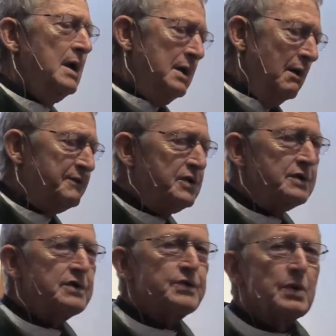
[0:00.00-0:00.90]
Now, if
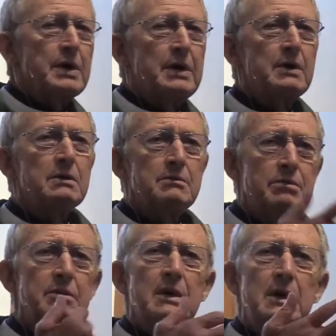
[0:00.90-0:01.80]
Jesus were here
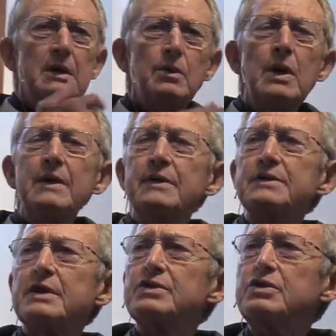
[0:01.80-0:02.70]
and we had
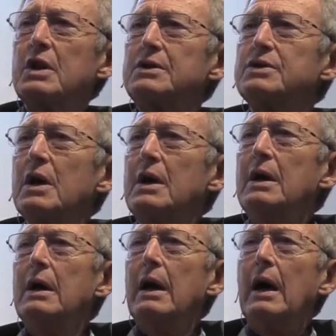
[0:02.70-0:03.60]
this exchange,
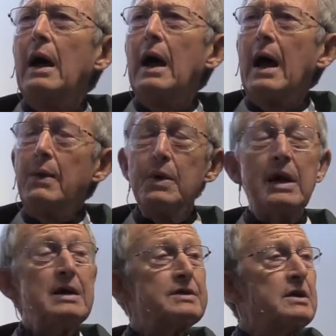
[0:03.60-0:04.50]
I would
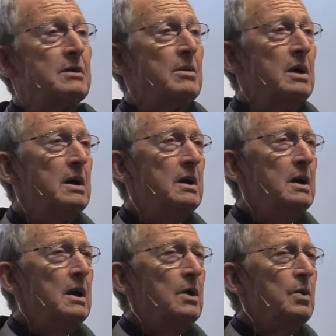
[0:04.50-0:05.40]
ask him,
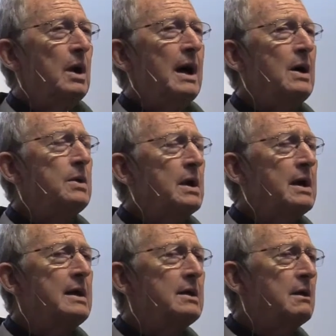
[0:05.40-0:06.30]
well, how can
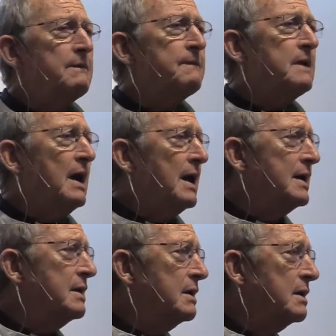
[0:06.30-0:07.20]
I love
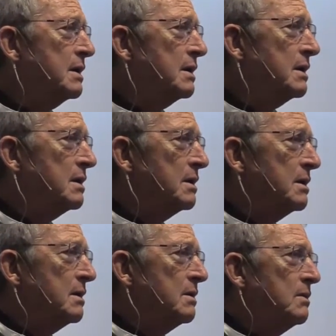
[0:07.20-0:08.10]
God
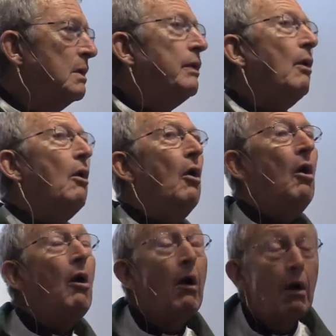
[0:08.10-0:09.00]
with
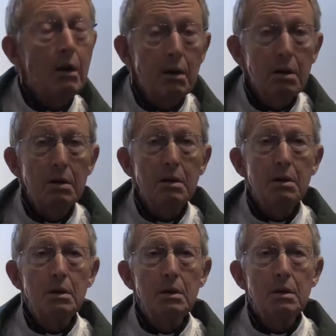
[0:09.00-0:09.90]
all
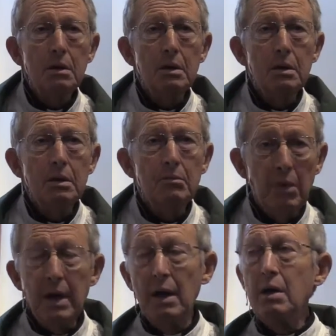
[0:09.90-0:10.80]

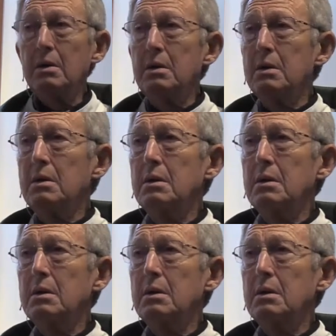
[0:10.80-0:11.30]
my heart